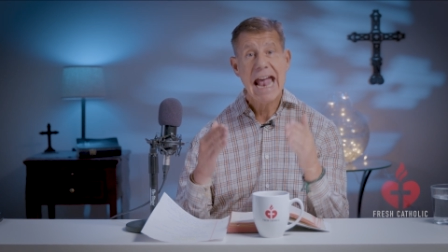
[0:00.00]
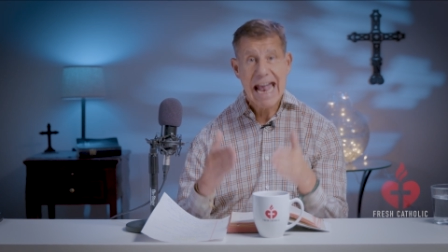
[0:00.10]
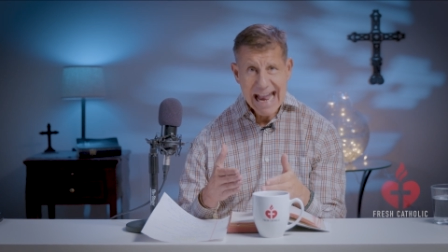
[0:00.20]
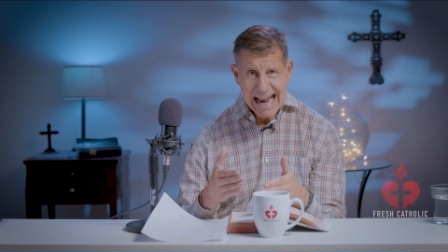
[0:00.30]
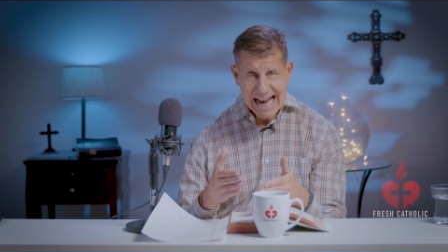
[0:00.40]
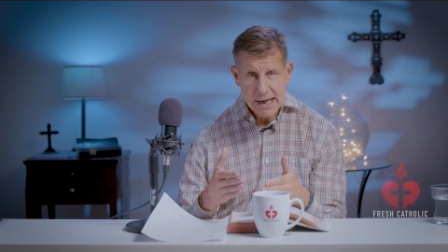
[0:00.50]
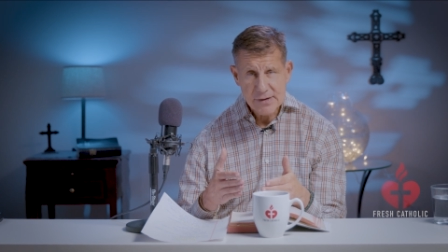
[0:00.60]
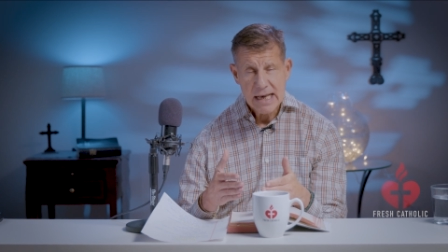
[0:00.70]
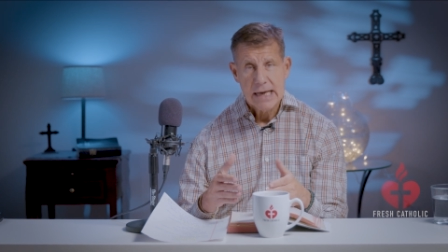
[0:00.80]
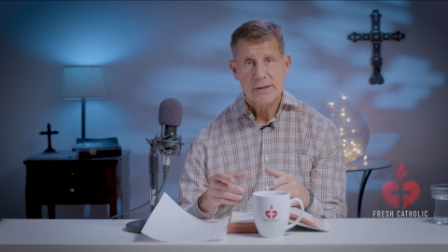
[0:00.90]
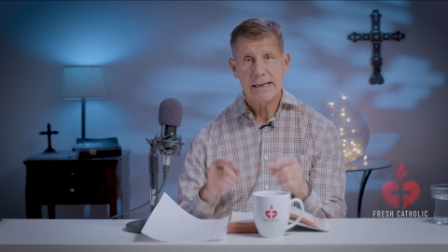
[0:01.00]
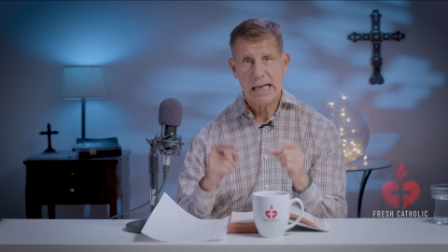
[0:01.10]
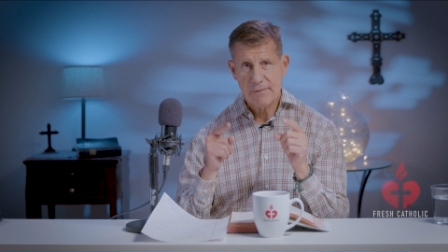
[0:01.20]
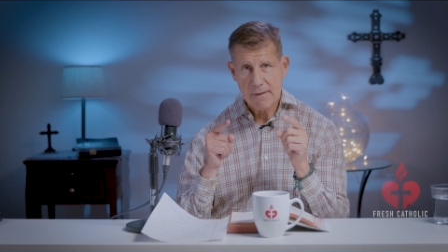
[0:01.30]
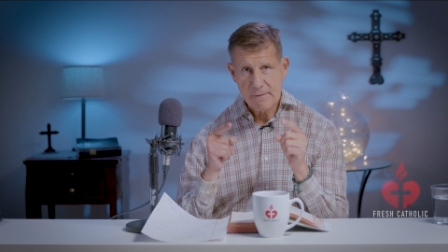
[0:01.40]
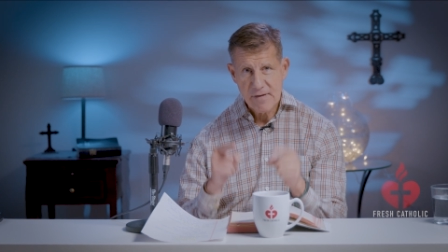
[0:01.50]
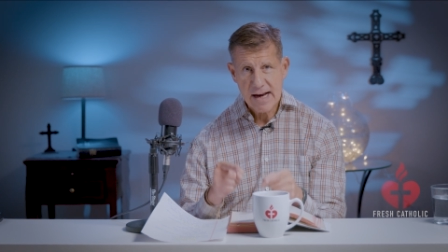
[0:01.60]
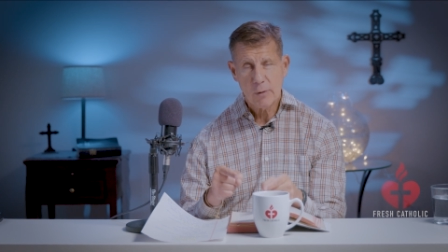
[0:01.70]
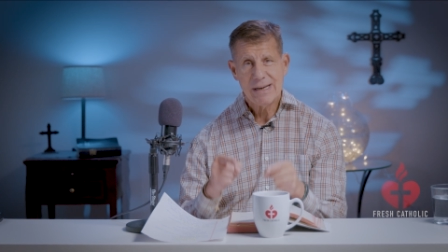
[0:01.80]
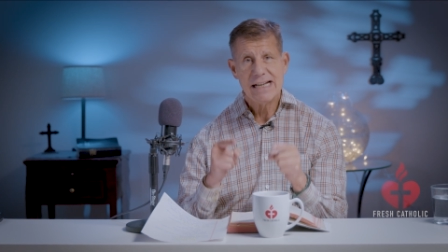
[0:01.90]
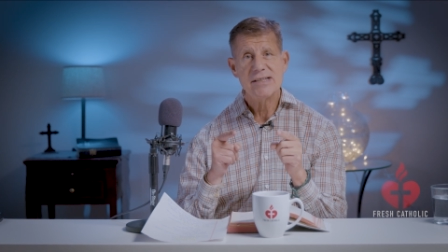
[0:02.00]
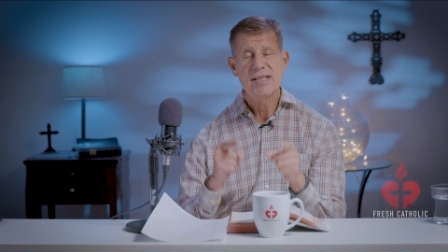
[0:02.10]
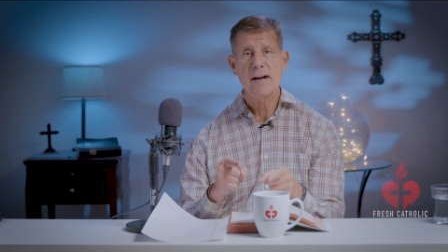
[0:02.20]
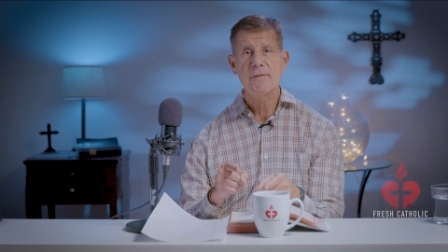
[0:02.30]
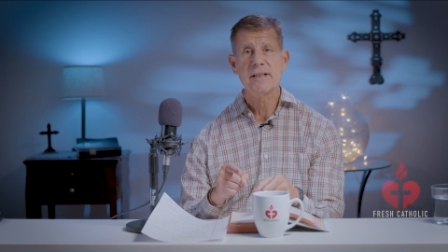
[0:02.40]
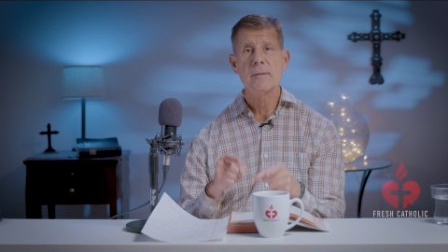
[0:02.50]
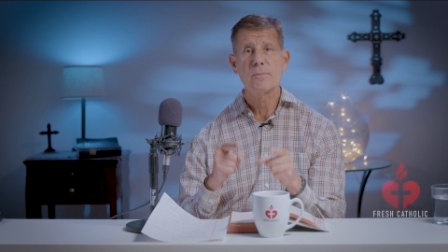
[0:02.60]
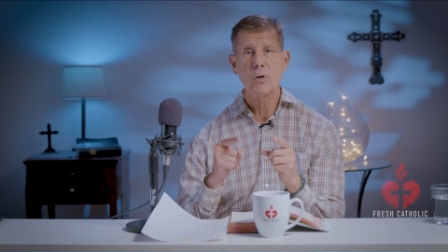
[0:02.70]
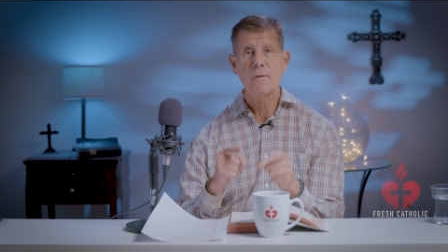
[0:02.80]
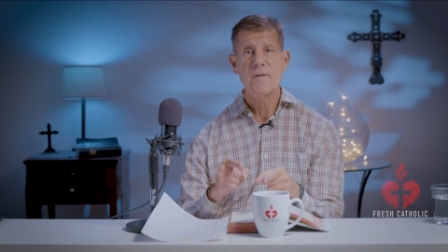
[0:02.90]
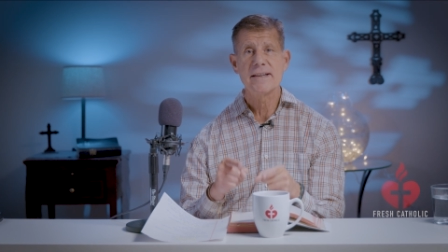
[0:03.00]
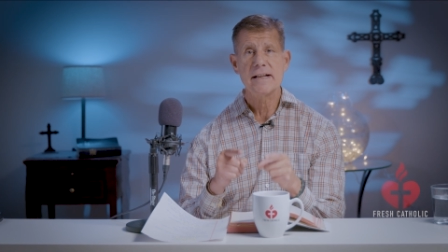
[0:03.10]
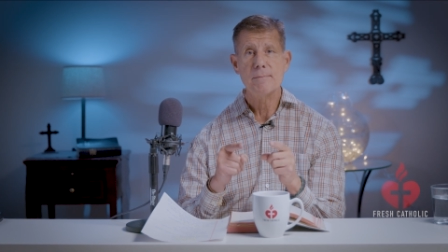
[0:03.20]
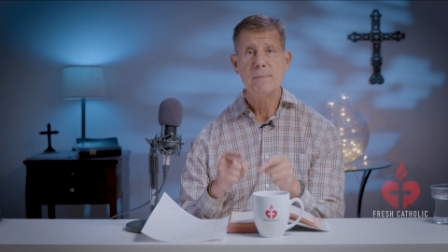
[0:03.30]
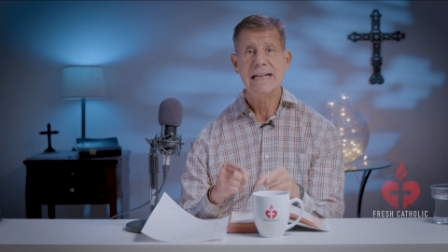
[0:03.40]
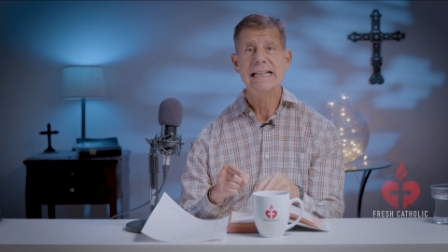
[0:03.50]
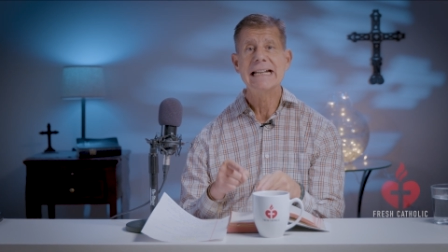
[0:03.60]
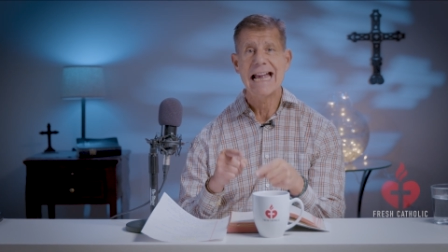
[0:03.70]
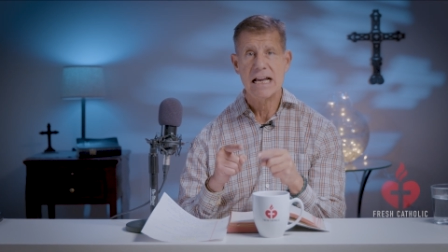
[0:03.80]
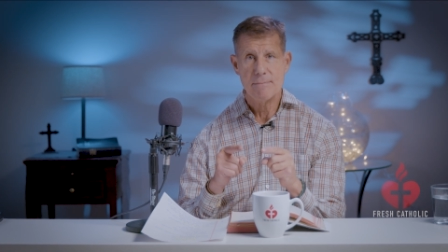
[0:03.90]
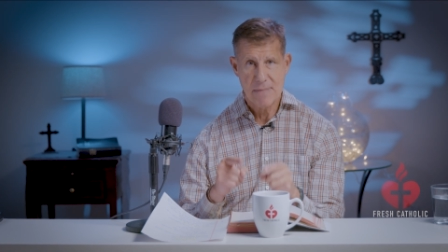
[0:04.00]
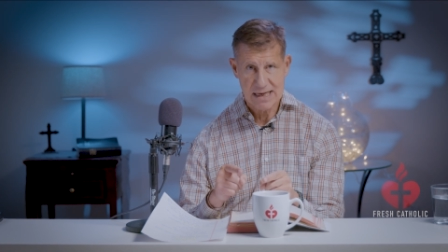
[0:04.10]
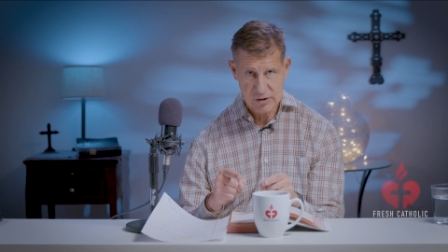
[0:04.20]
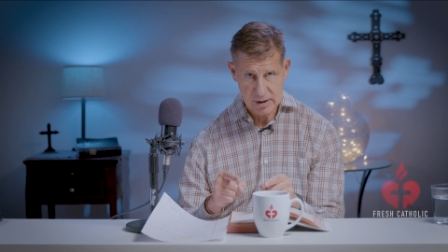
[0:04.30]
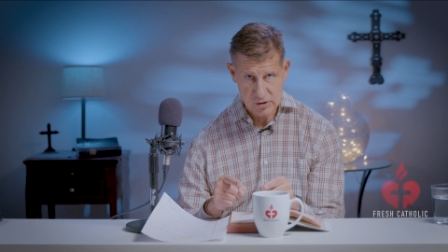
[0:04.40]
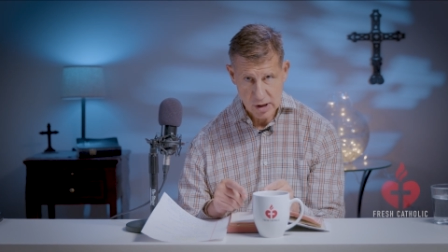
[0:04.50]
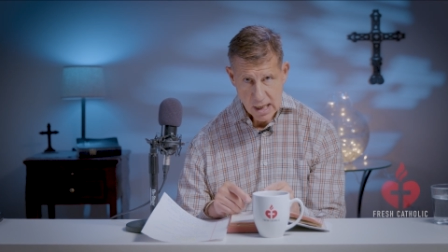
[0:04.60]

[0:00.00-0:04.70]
and that have a very definite prophetic meaning and message.